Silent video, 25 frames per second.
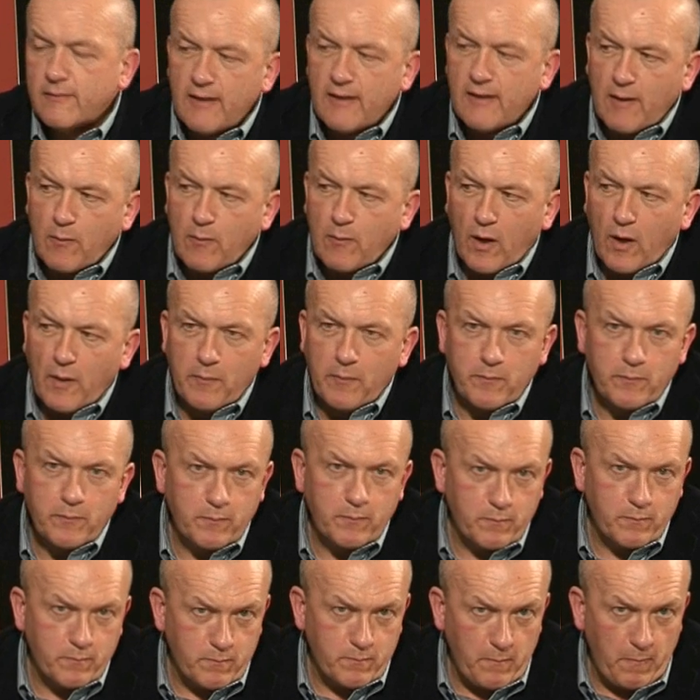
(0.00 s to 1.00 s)
and white
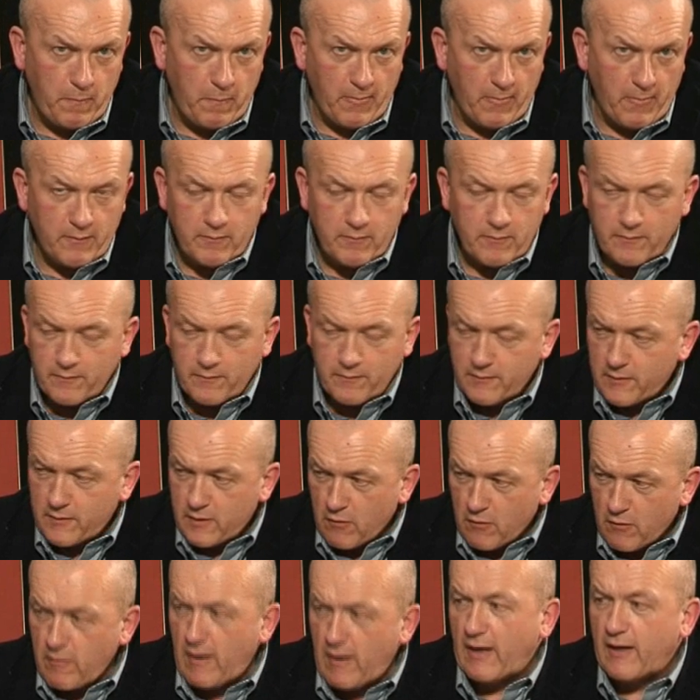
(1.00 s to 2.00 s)

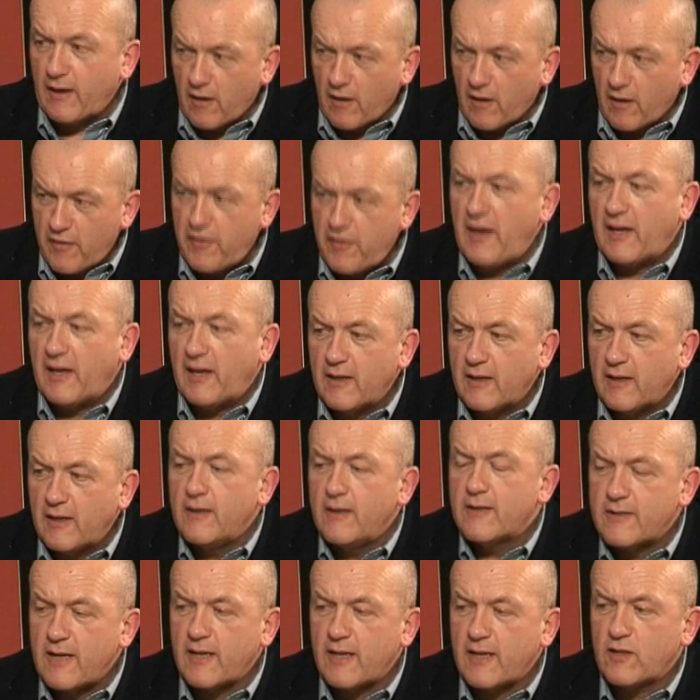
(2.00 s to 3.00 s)
correctly, I think,
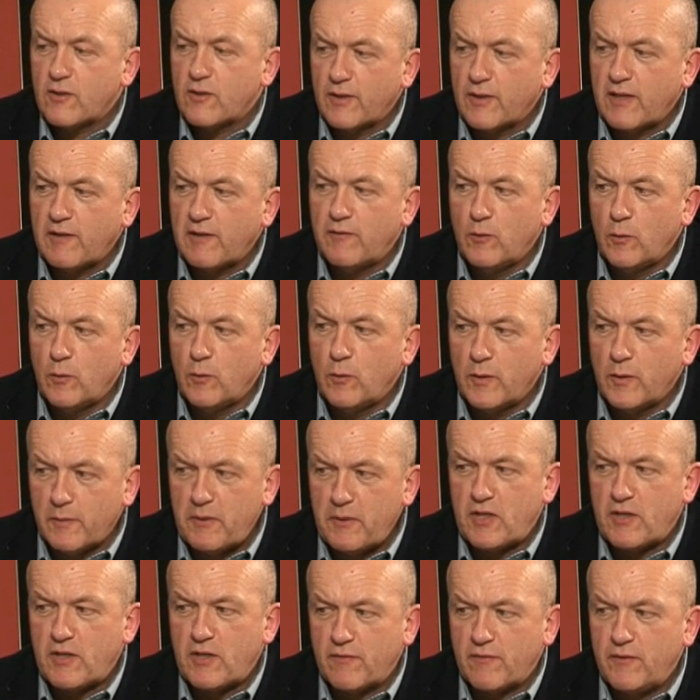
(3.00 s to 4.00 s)
takes on e4 with the
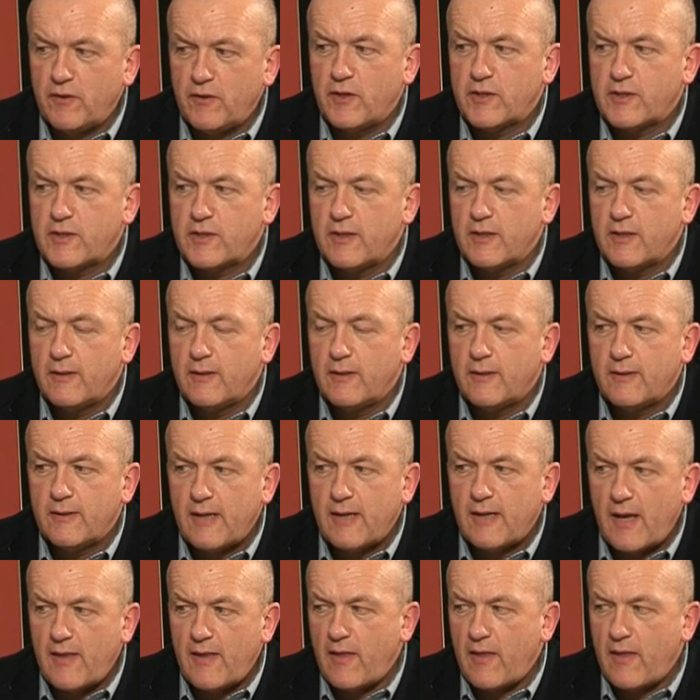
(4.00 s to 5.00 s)
bishop first,
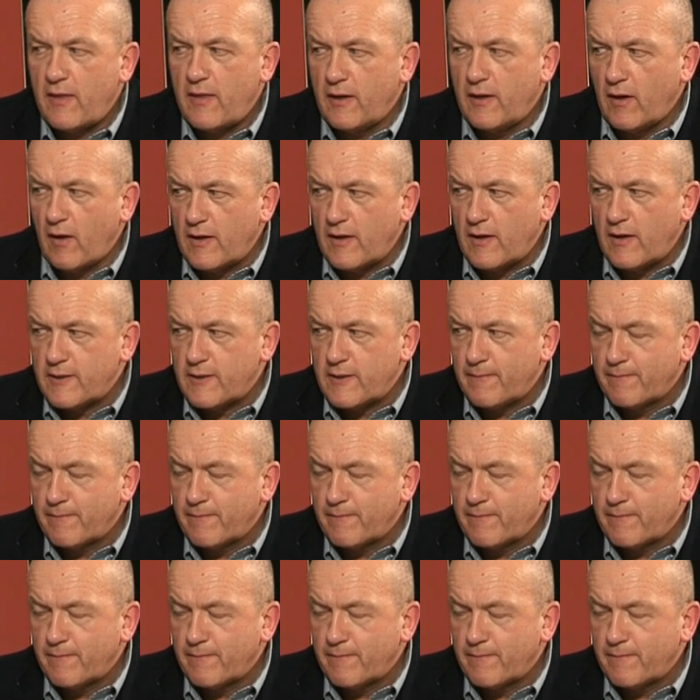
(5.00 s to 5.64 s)
and then the knight.